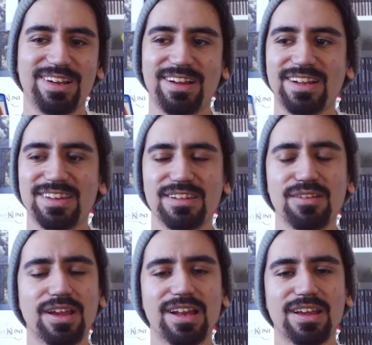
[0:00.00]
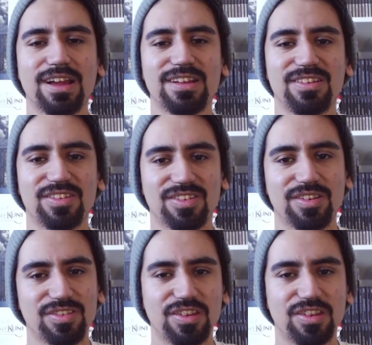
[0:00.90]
and I think you kind of got to just